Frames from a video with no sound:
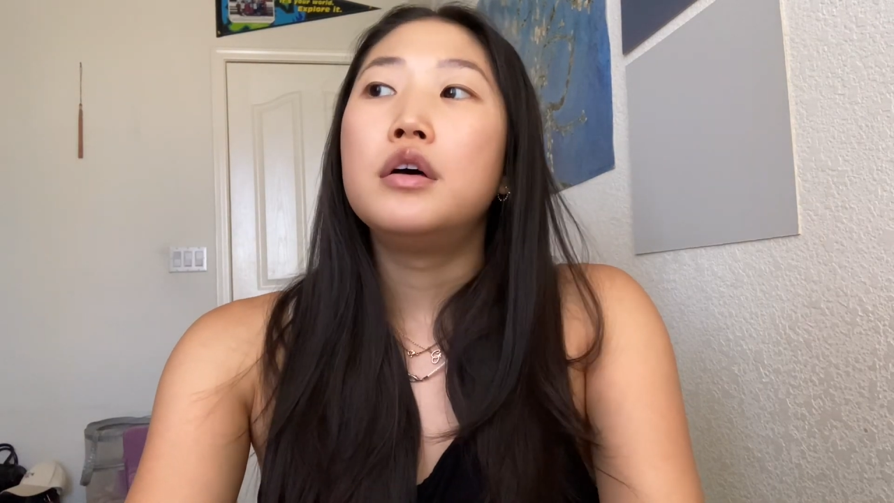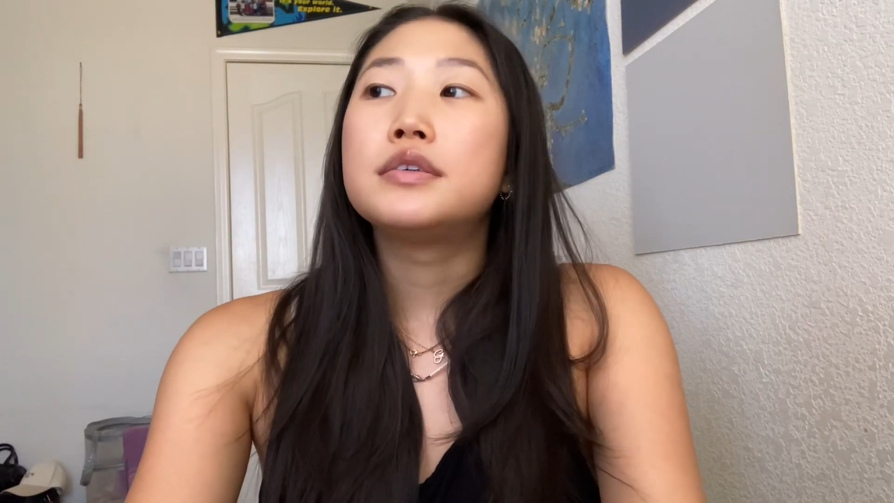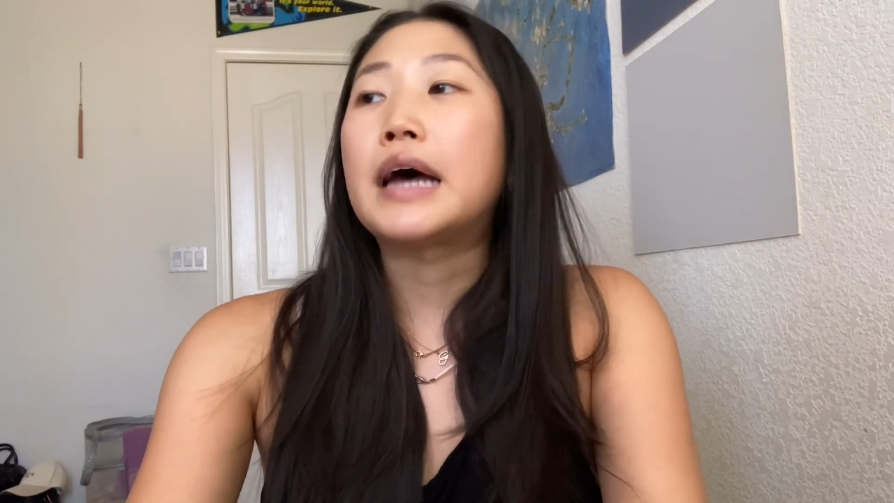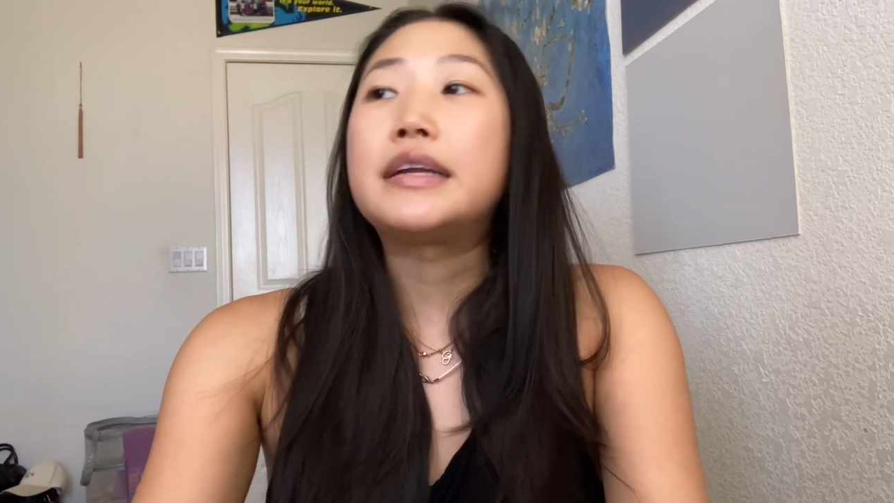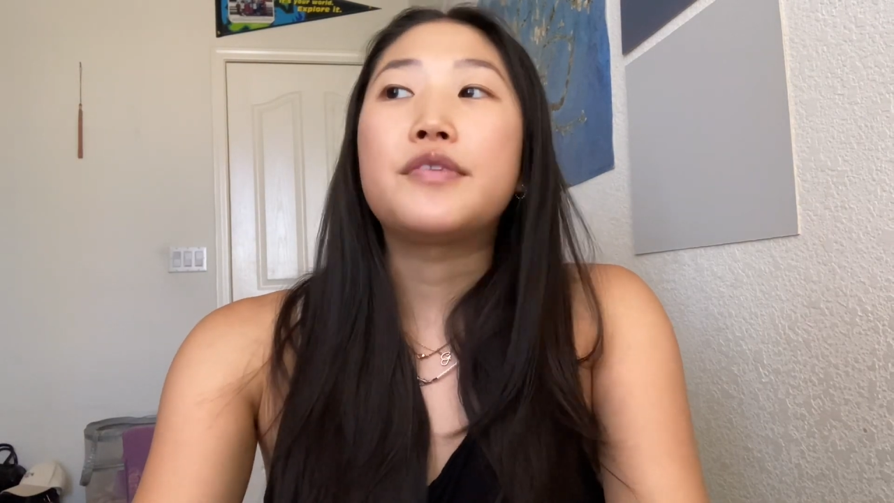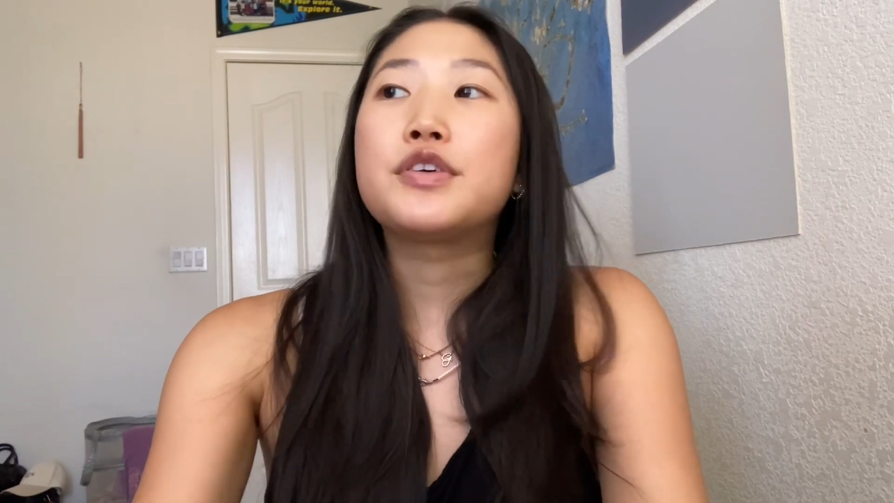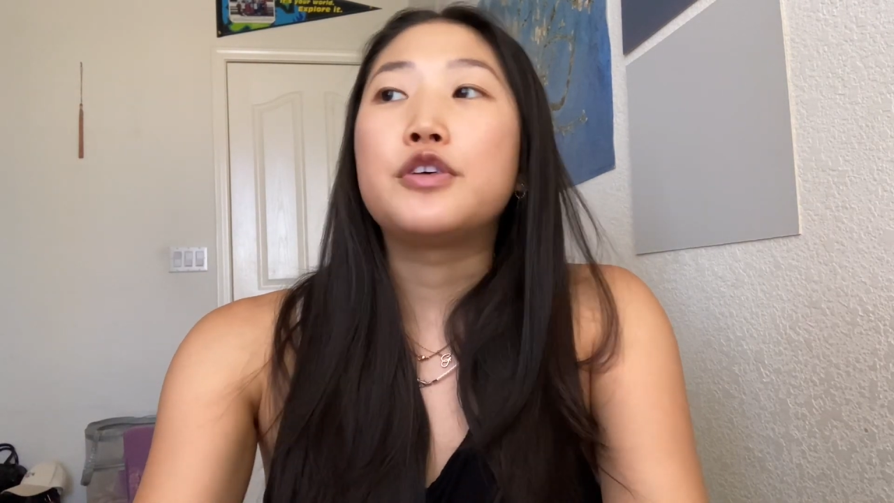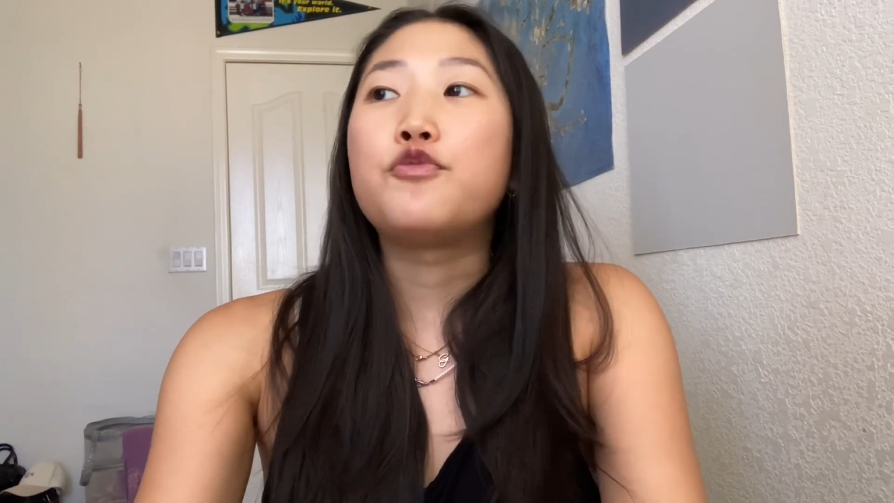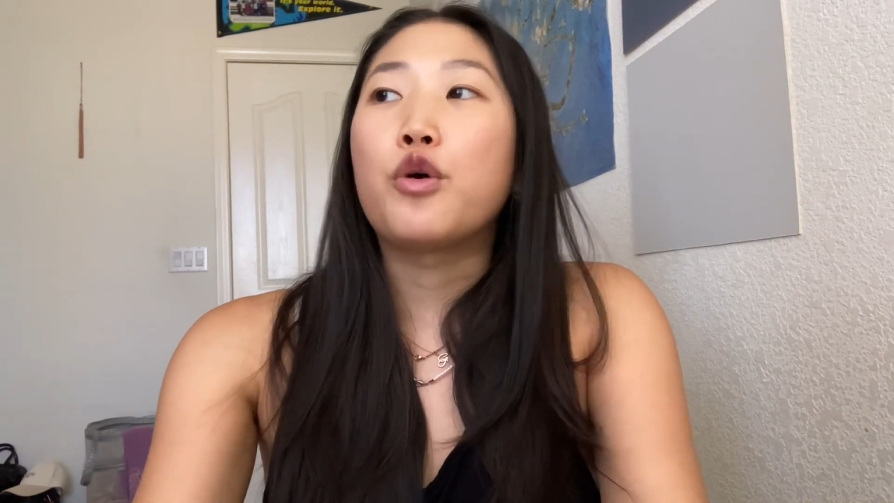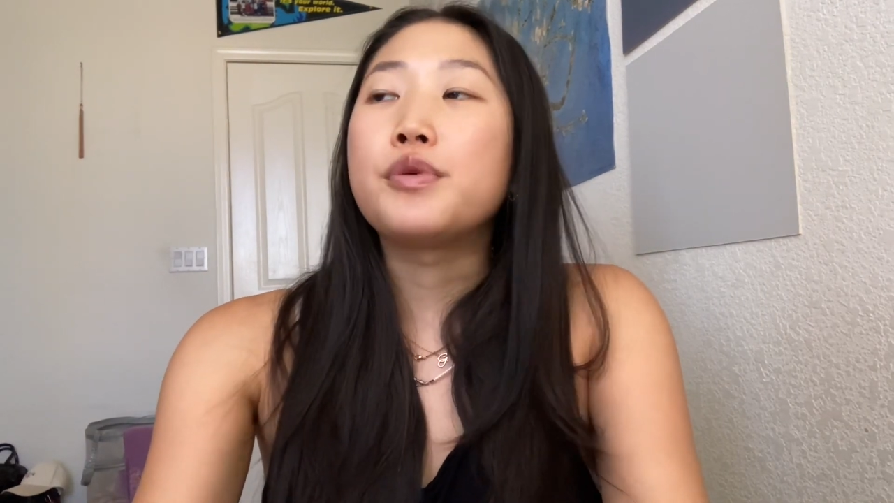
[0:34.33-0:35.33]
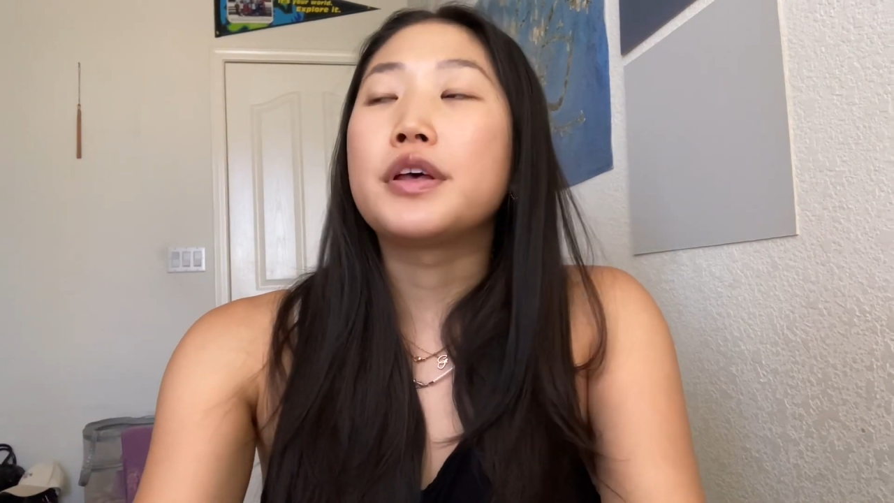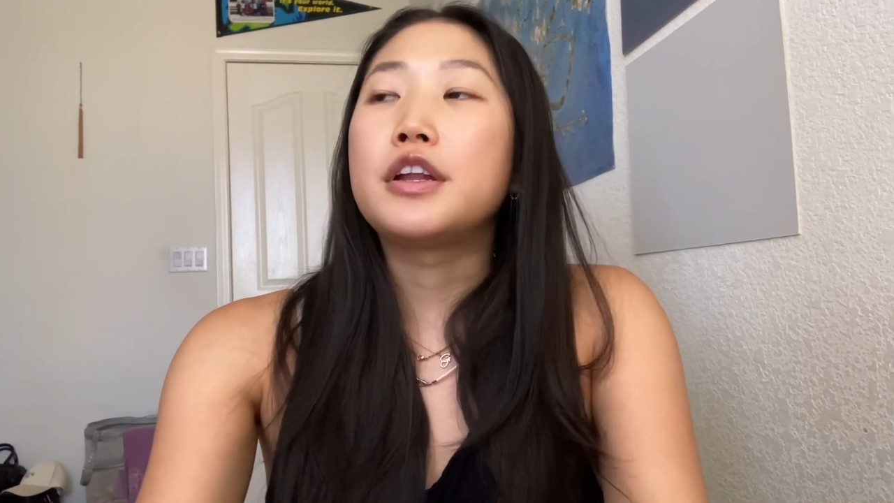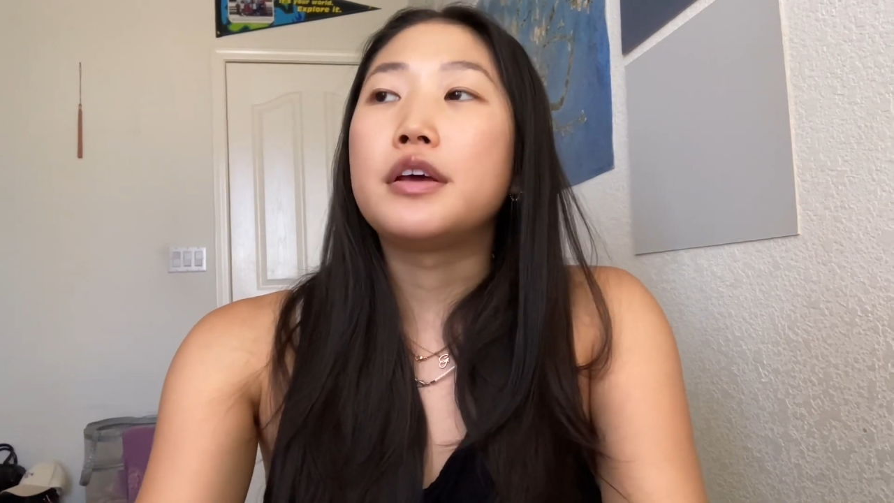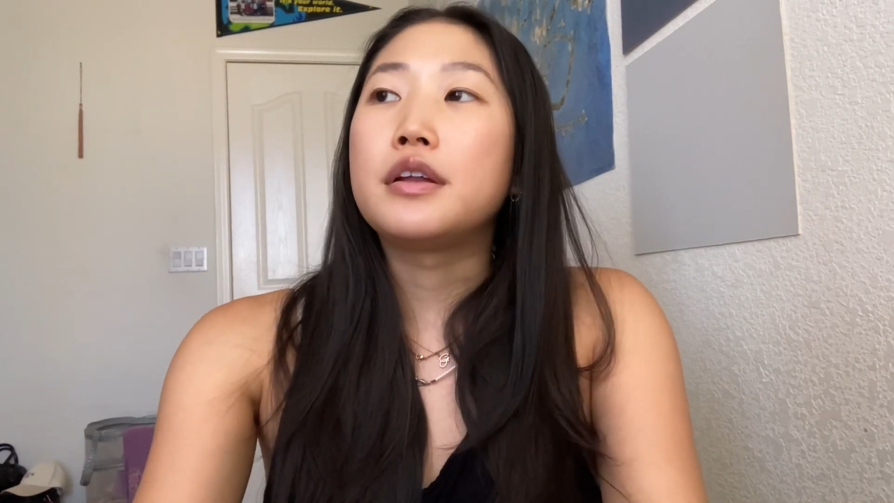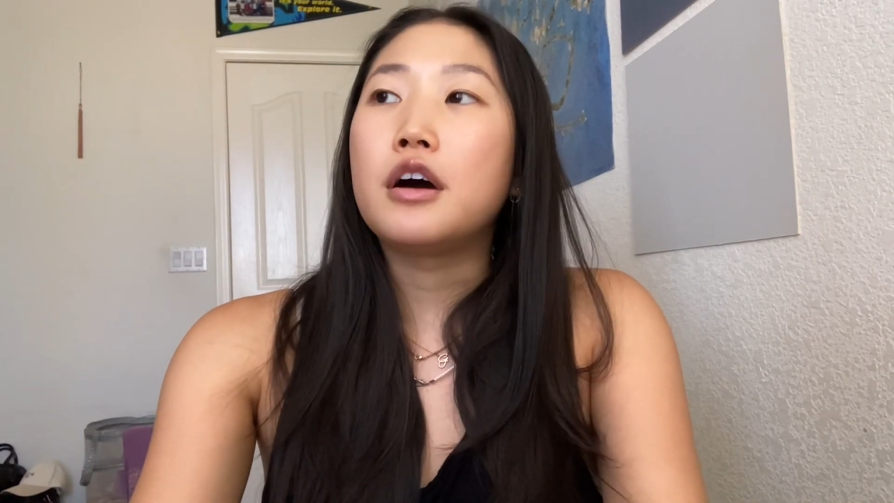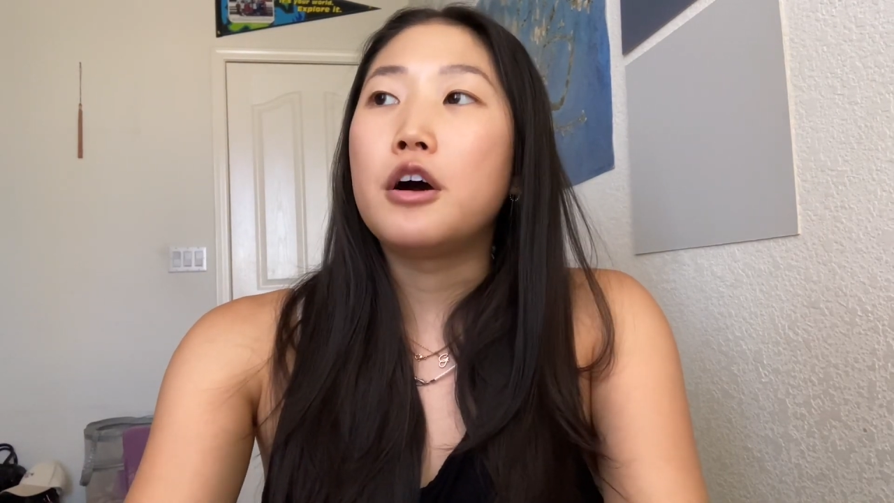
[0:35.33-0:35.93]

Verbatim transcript: scientifically formulated